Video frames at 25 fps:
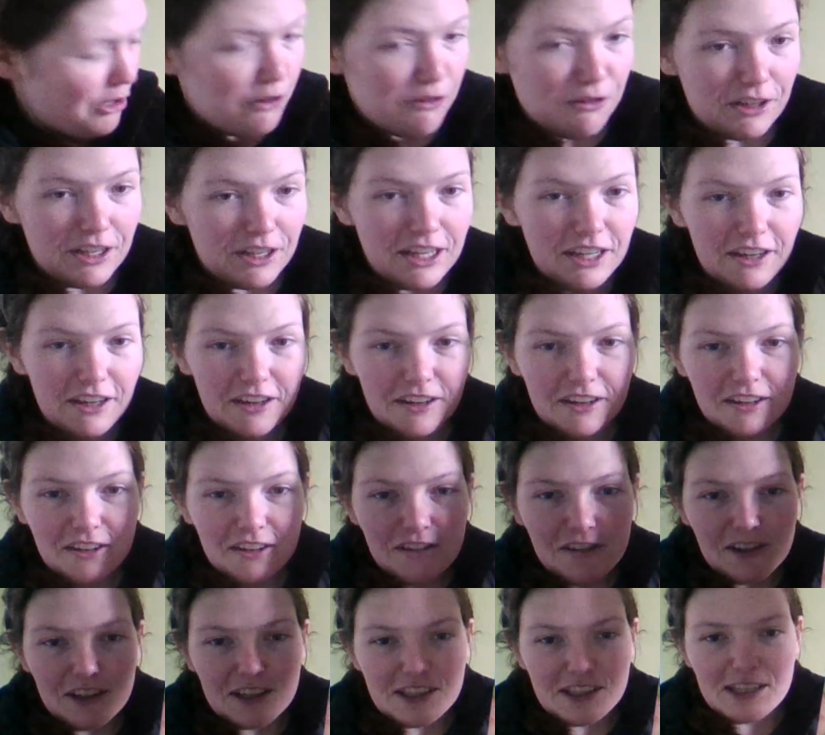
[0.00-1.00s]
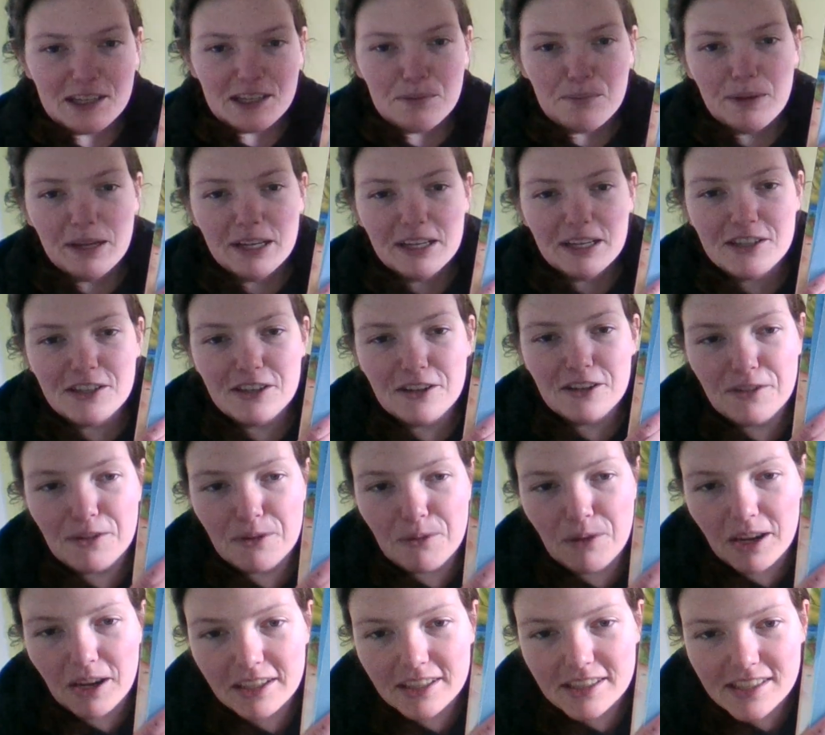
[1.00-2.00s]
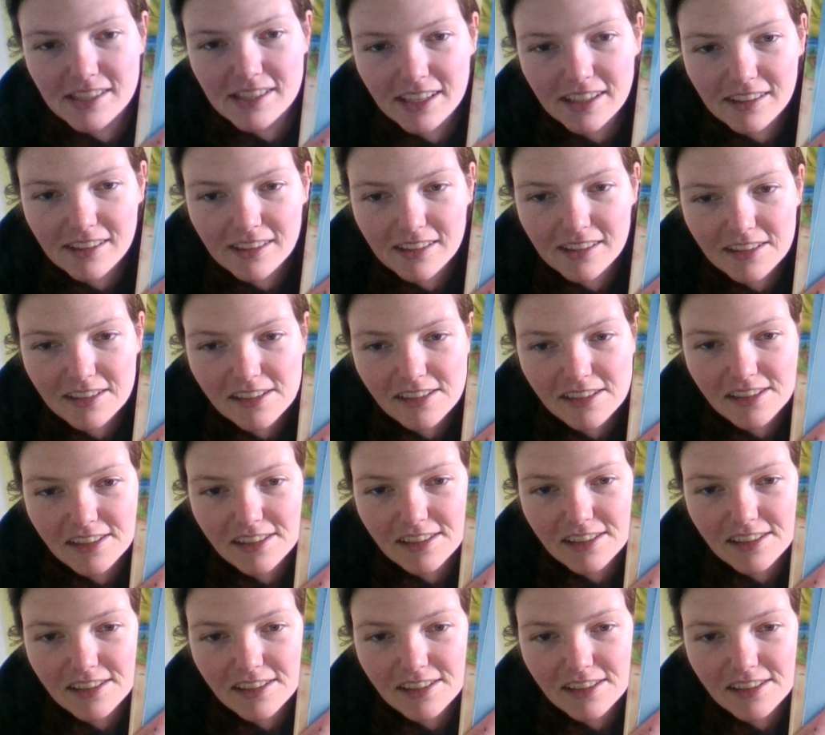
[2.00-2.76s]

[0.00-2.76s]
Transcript: Over here, you see a picture of the water cycle.